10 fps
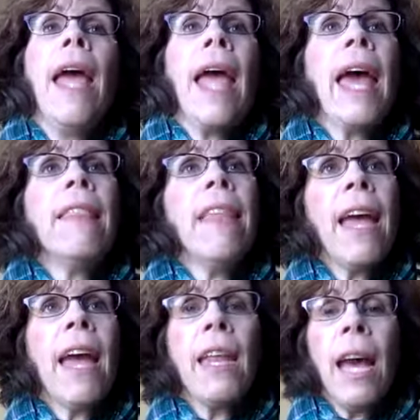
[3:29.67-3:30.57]
And
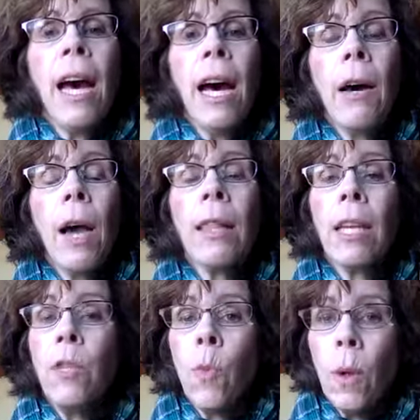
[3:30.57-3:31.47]
then at
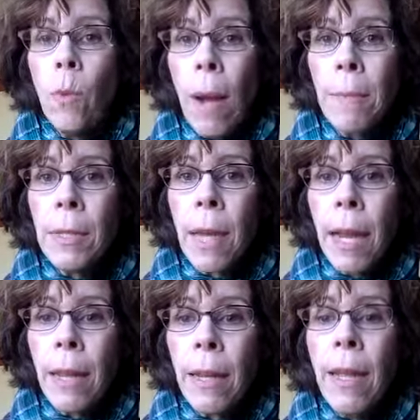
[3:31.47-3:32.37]
least one
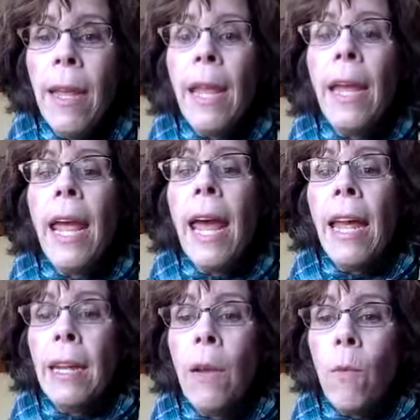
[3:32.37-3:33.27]
website.
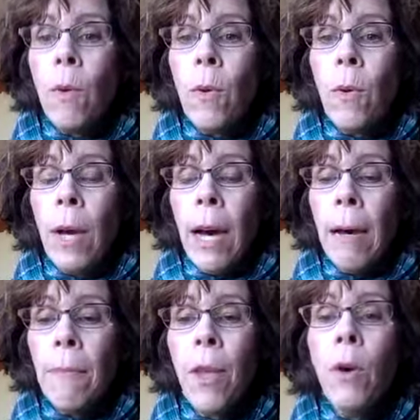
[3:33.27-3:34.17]
And
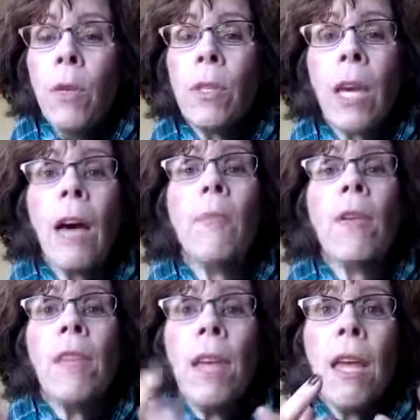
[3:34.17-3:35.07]
those come
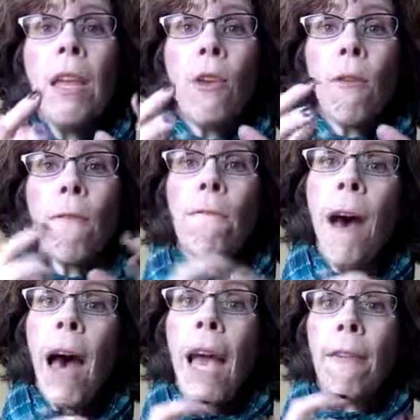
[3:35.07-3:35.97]
within your
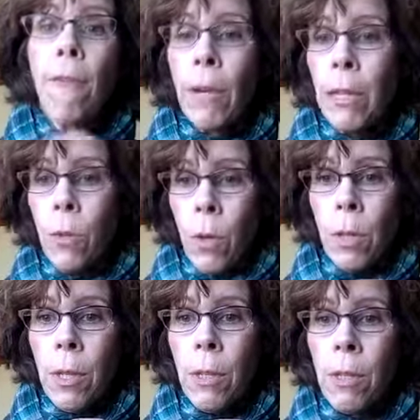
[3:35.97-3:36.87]
5
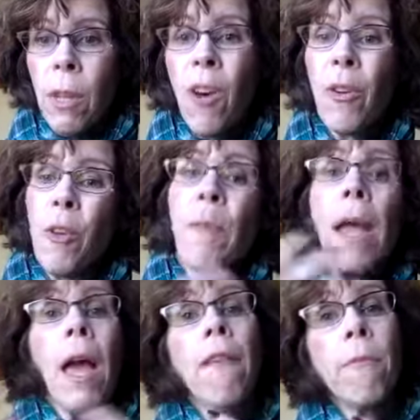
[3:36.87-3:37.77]
resources. So you
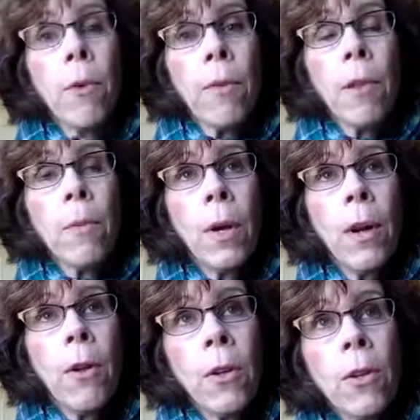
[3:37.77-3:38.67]
may have more than one
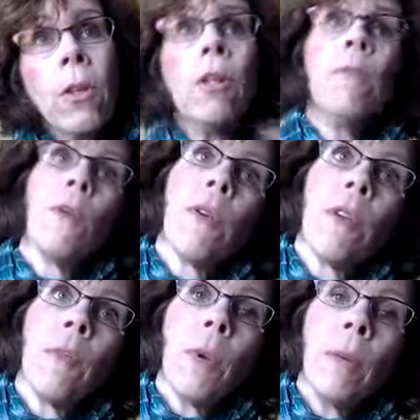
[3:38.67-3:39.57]
article, more
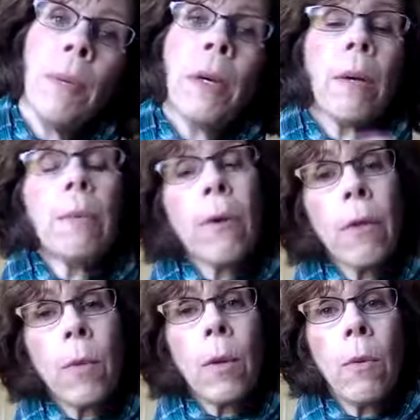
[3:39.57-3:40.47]
than one book, more
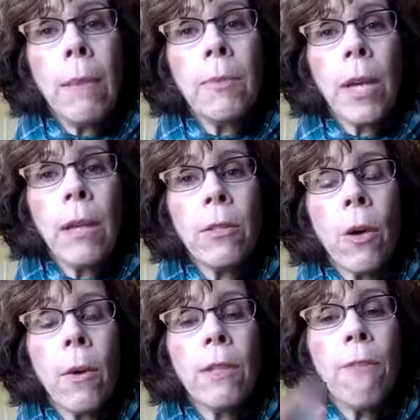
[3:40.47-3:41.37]
than one website.
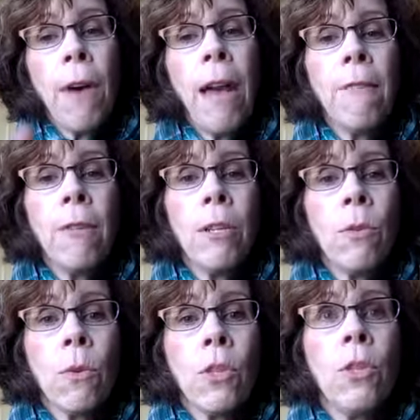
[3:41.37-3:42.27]
So it's 5
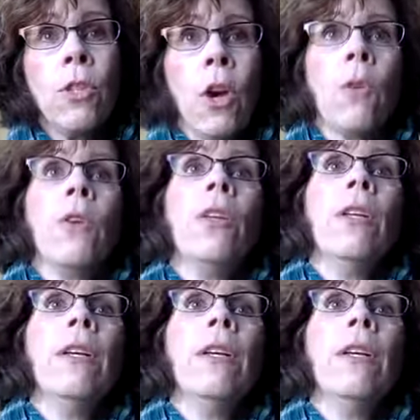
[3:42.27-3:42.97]
resources total,